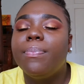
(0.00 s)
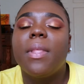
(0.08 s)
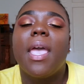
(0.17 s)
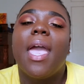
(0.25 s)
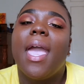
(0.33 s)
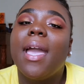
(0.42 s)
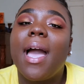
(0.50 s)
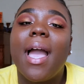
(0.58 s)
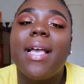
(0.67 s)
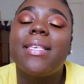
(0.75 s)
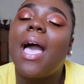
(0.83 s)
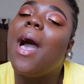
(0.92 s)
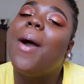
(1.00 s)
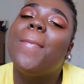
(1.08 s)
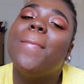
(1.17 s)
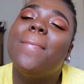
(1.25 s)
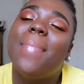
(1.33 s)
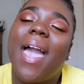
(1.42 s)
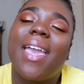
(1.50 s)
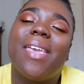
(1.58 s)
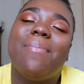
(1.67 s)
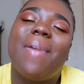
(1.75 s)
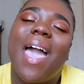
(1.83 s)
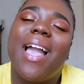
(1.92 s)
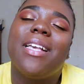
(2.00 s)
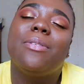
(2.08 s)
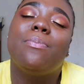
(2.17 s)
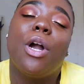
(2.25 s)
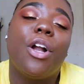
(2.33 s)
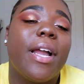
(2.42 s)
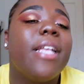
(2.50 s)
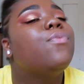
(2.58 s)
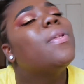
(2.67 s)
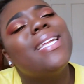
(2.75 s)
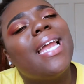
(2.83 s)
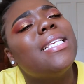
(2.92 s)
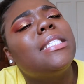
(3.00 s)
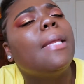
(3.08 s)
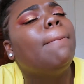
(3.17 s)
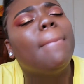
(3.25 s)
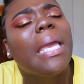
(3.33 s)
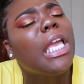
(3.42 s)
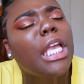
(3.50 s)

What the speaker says: Hey guys, I'm Maggie, Mags, Margaret. It's really nice to meet